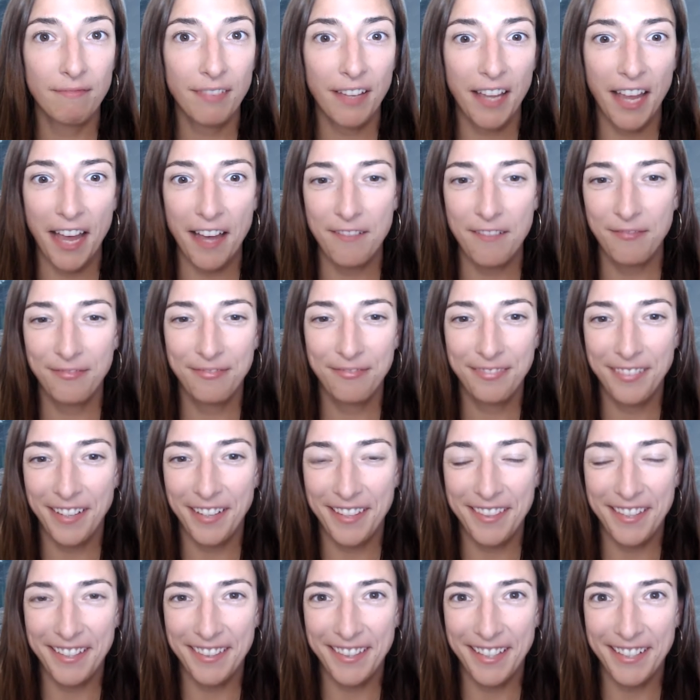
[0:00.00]
Yeah, I
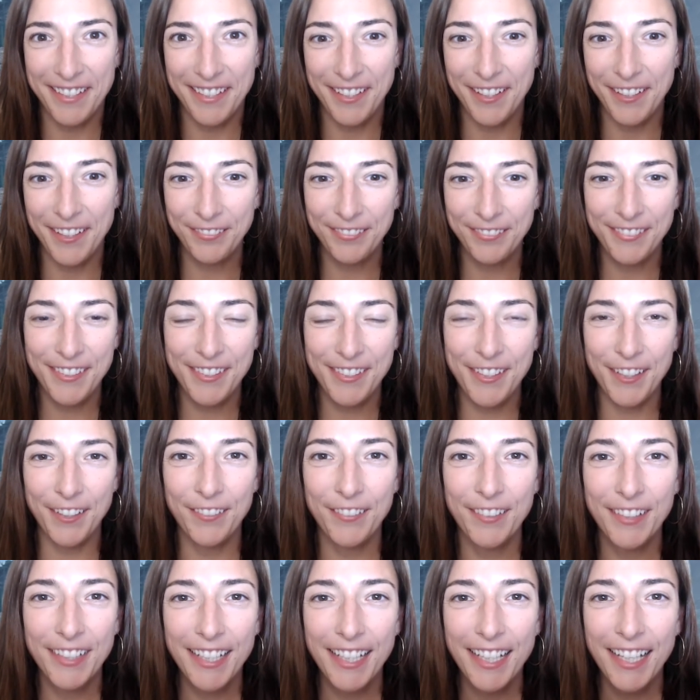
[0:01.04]
think that's all. So
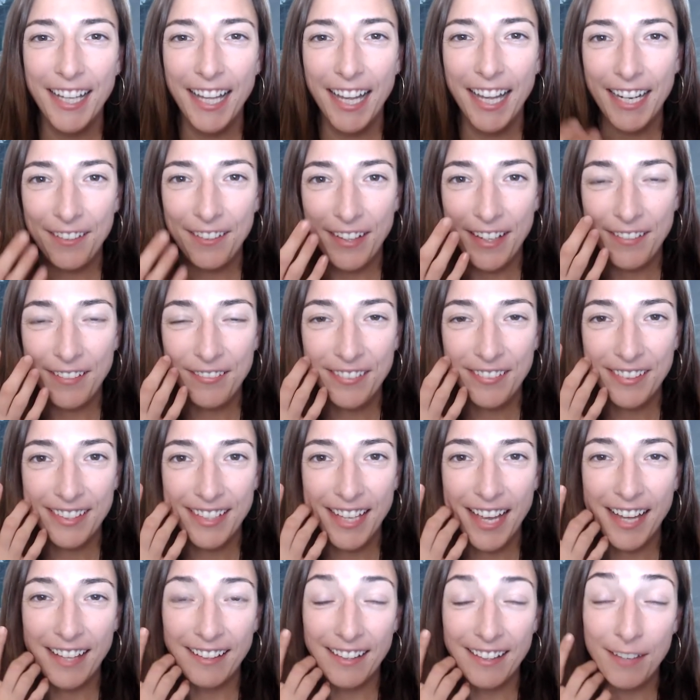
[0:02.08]
anyway,
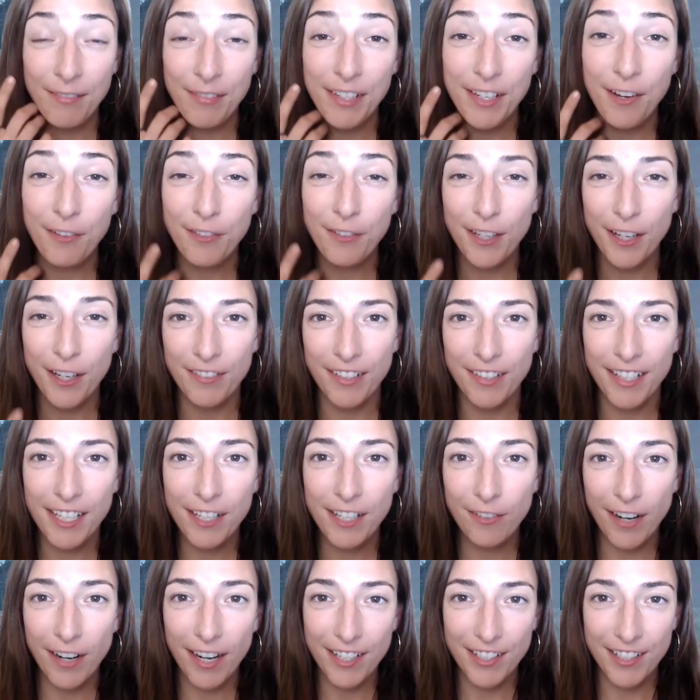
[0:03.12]
yeah, let me know if you have any
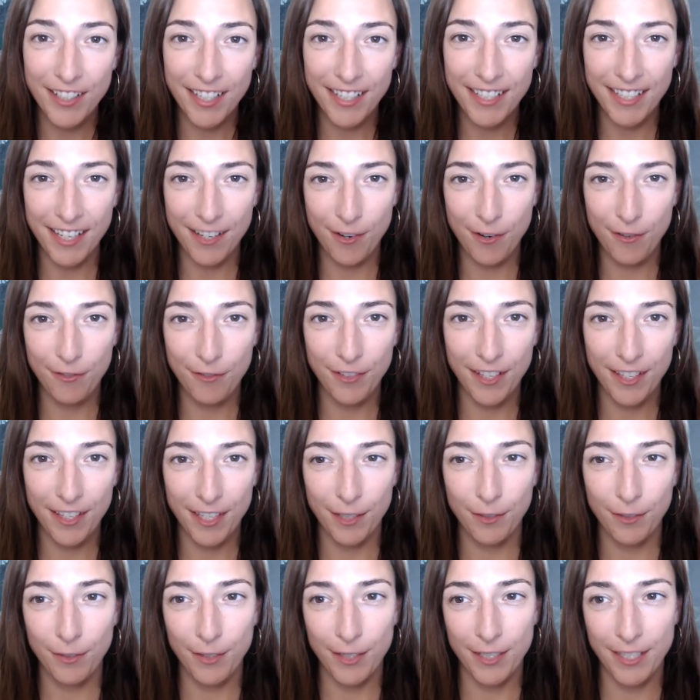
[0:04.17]
questions, and hopefully
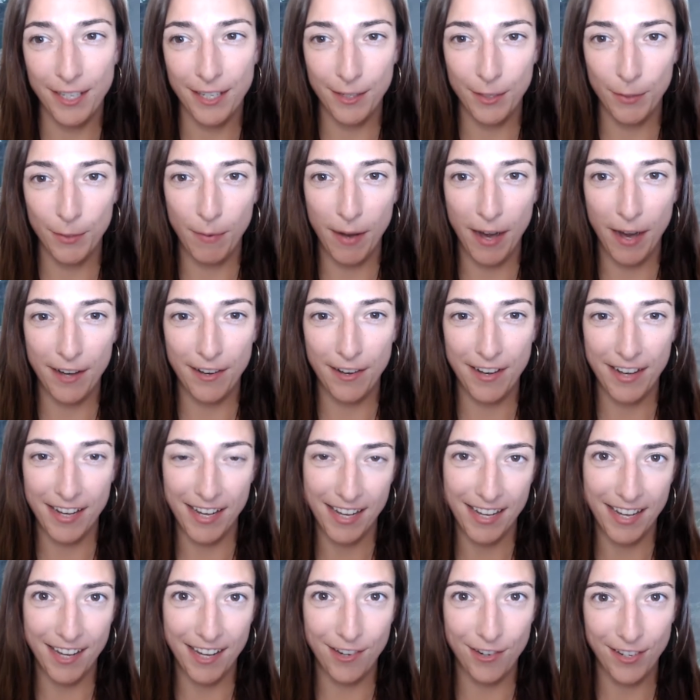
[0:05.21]
this was inspiring
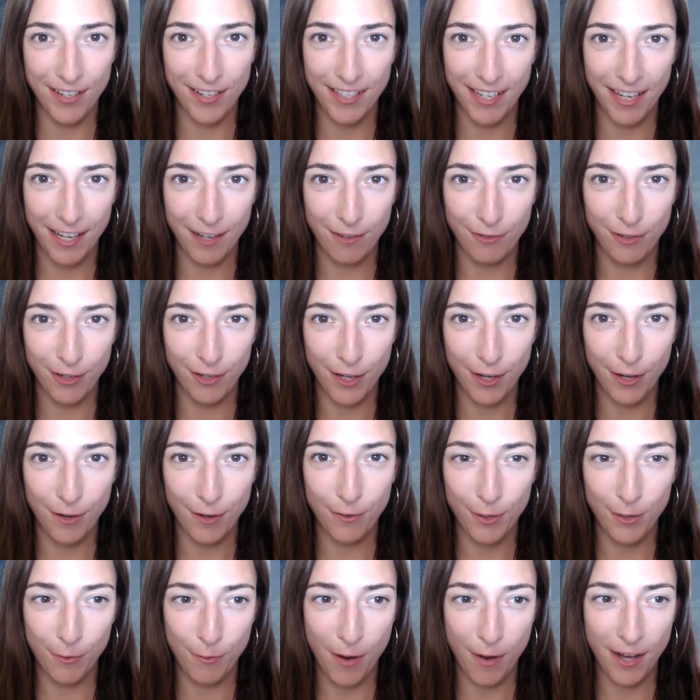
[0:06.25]
and interesting for you
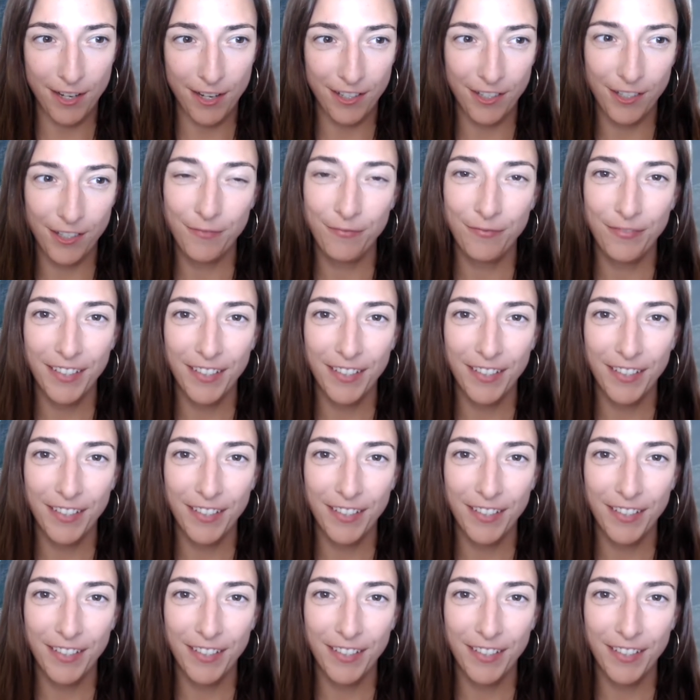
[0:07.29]
to watch.